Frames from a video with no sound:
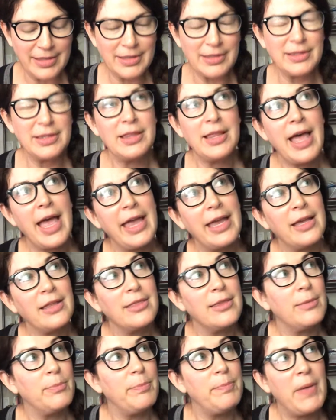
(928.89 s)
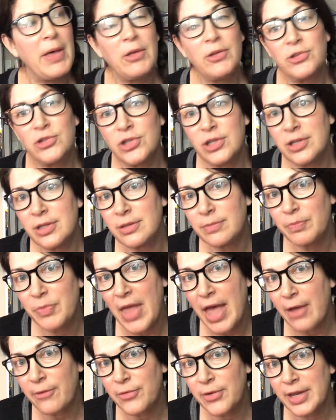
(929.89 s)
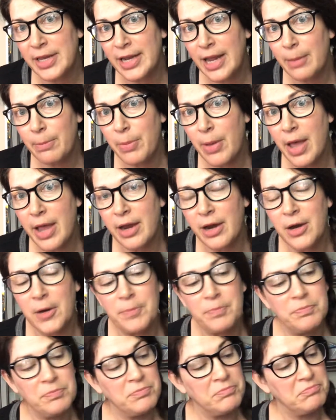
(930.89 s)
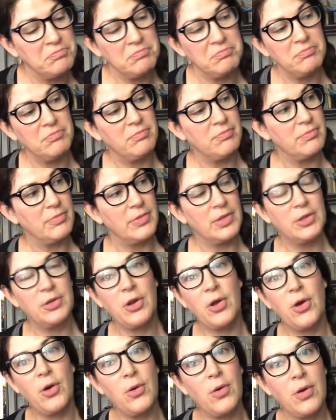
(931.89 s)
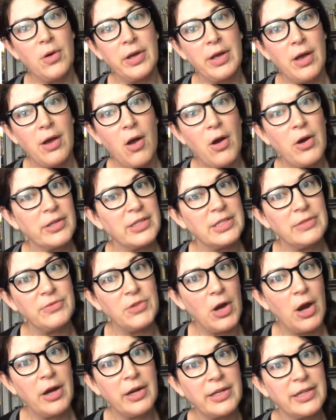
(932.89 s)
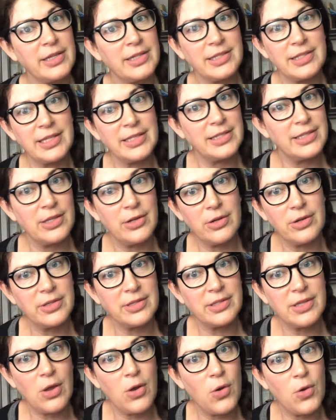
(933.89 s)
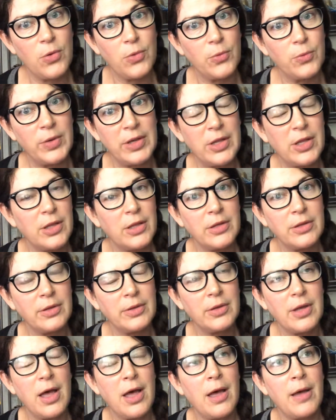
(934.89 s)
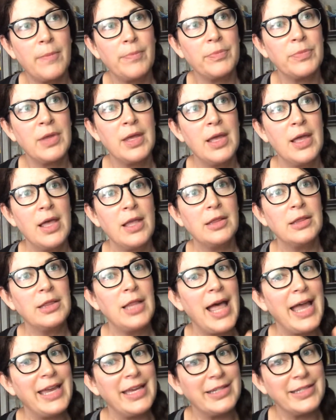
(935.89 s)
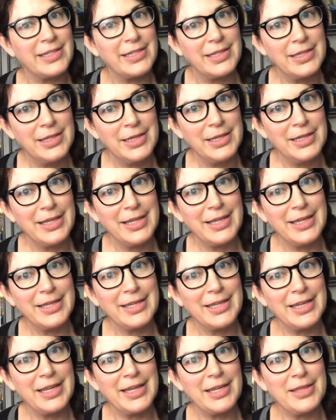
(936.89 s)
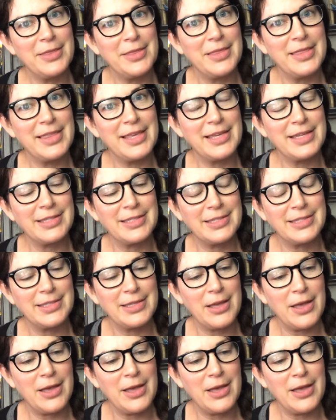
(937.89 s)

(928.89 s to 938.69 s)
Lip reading: like the Belgian African Empire, you know, hearts of darkness. There is no real light in this